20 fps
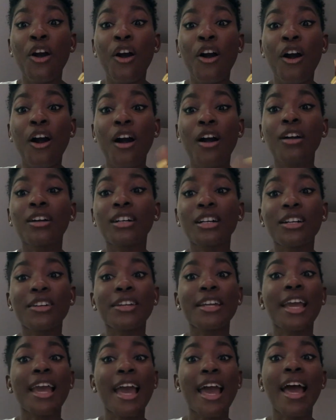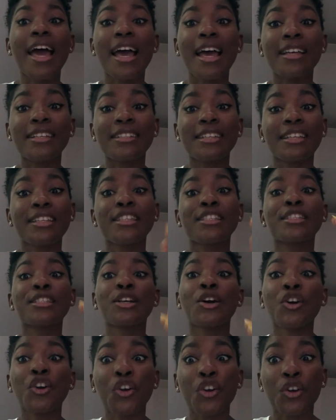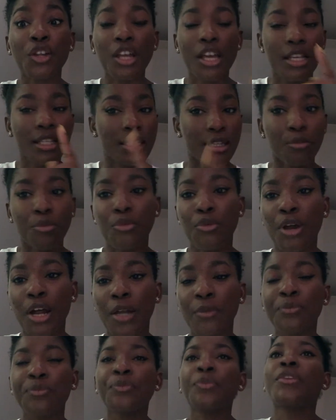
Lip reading: Hungary has is so good is the bread.